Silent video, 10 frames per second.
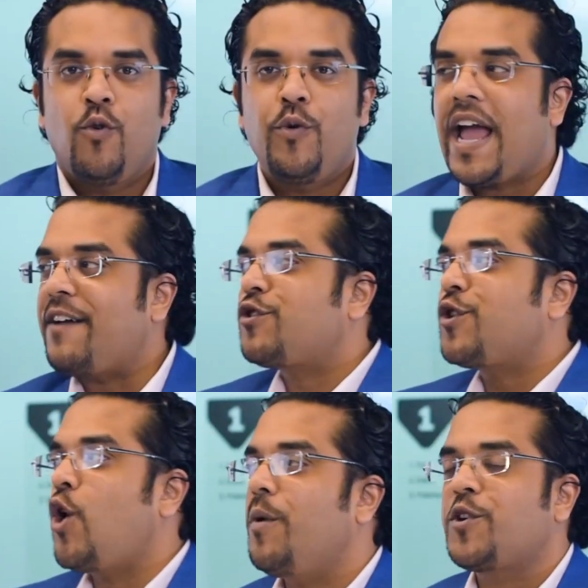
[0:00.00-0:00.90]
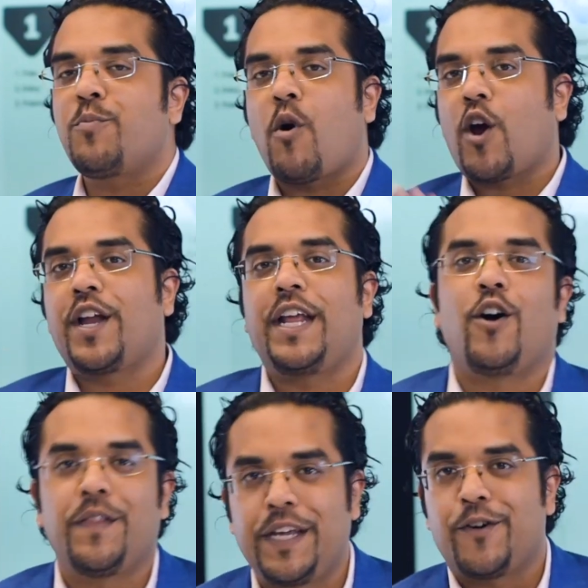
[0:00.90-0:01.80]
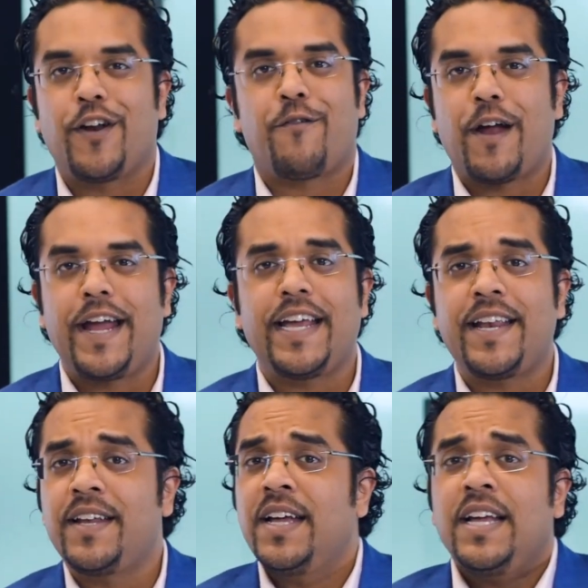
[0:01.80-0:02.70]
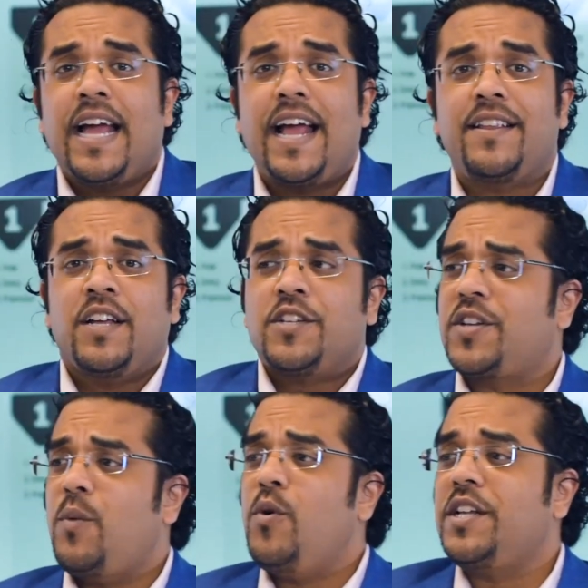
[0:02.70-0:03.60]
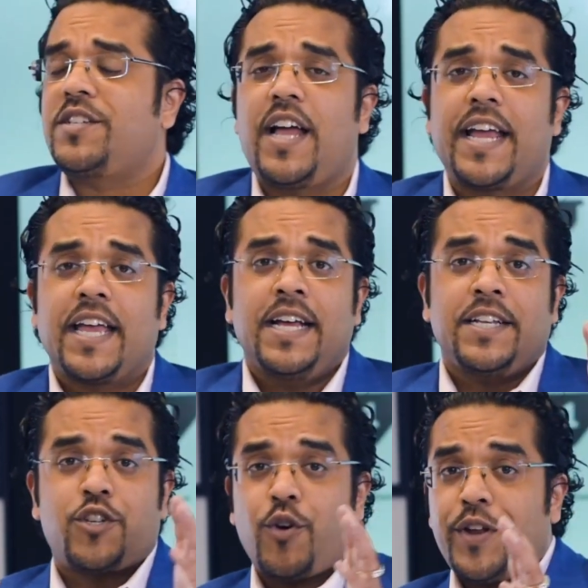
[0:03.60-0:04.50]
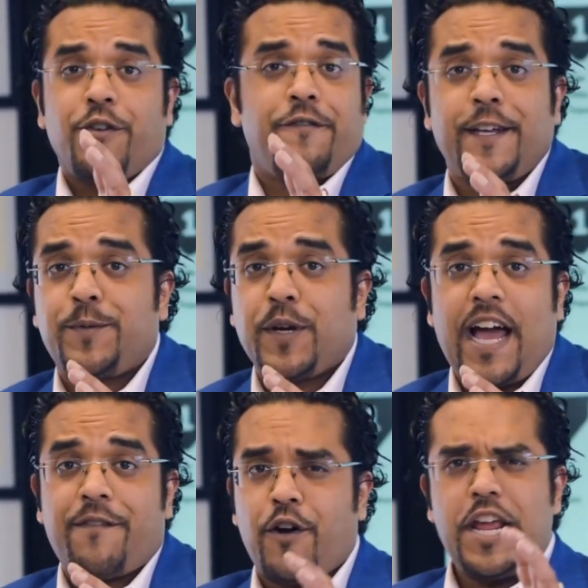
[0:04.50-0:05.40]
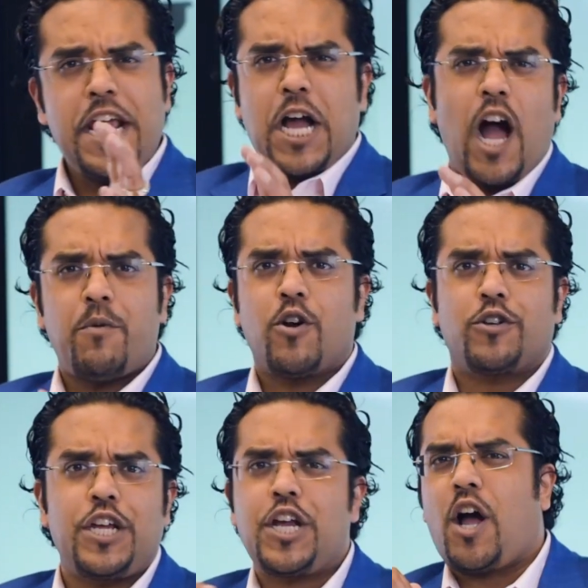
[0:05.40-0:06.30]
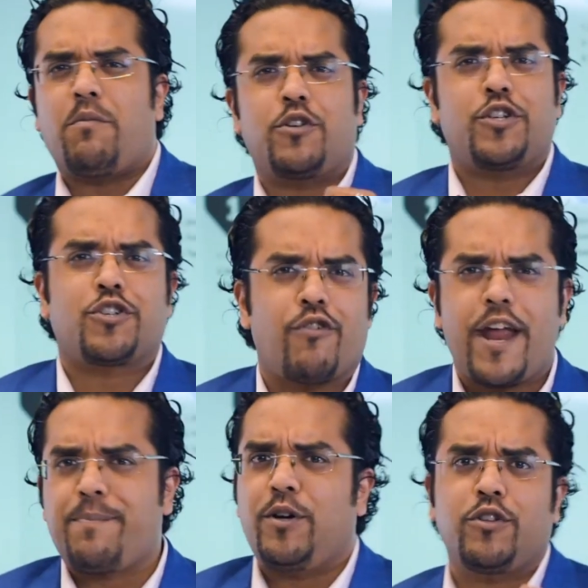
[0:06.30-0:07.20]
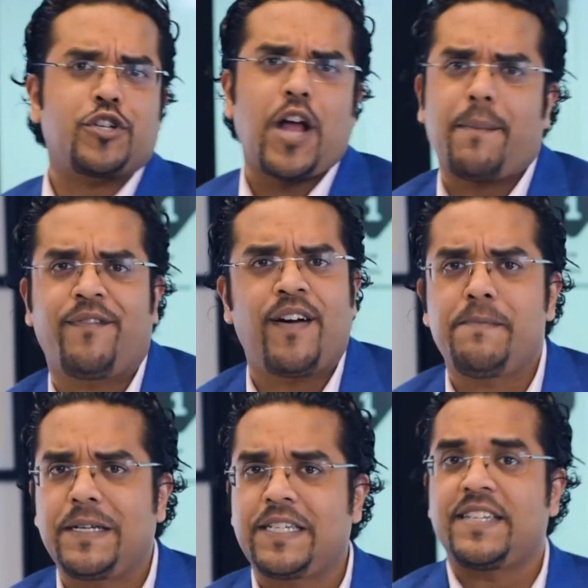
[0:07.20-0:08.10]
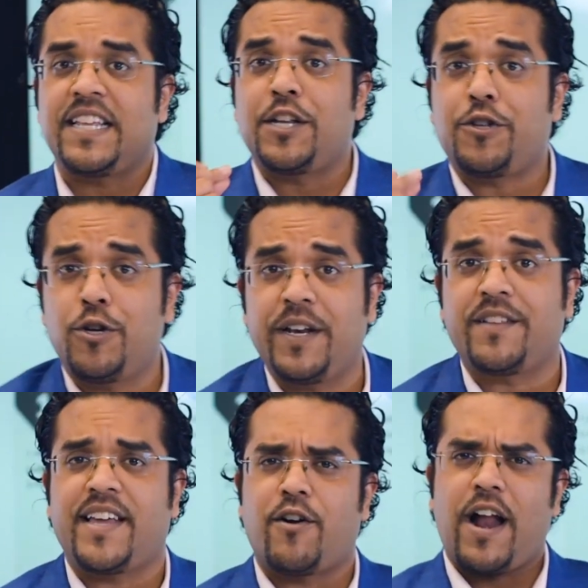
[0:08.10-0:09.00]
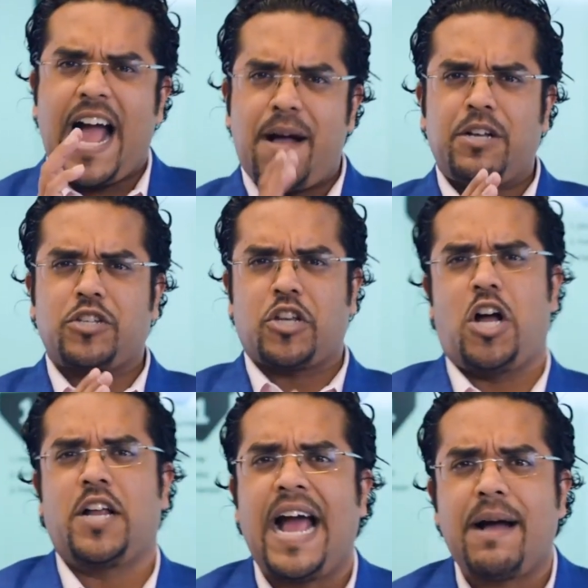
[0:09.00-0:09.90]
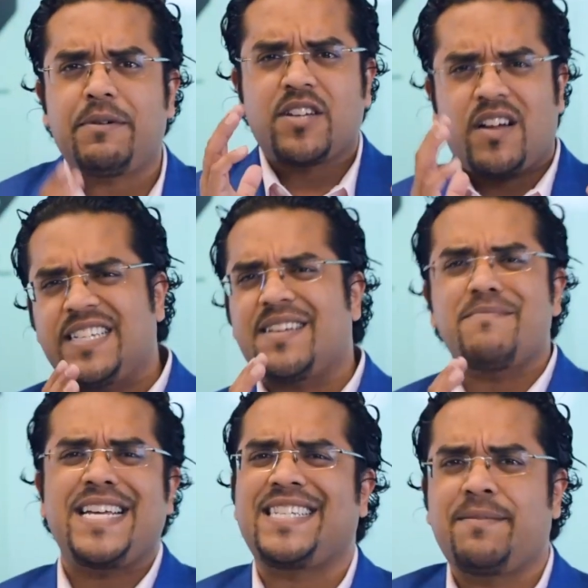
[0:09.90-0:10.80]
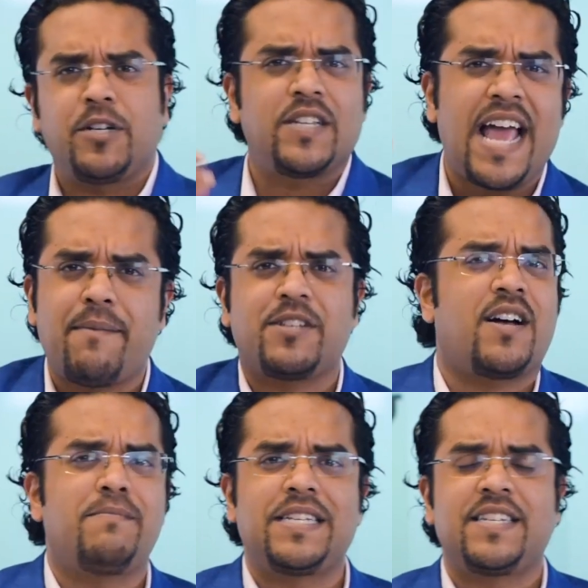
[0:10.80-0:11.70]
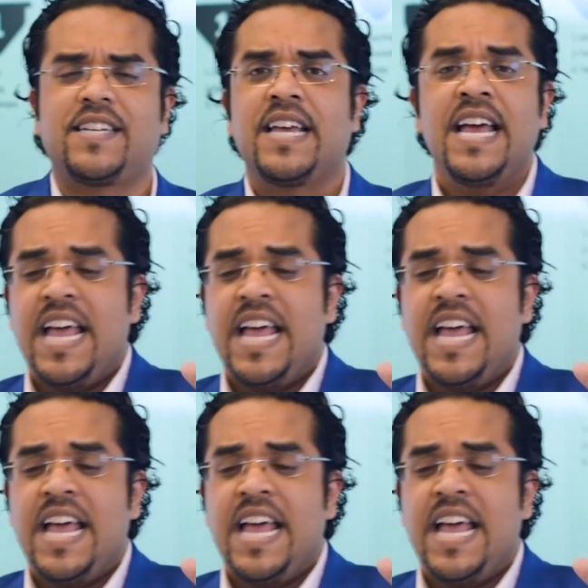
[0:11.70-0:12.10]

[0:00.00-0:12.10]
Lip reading: We have so much marketing on the internet, right? And someone is like showing you a Facebook ad for e-commerce. E-commerce is great. Build a Shopify business. And then 2 minutes later, Amazon. Amazon is amazing. Build an Amazon business.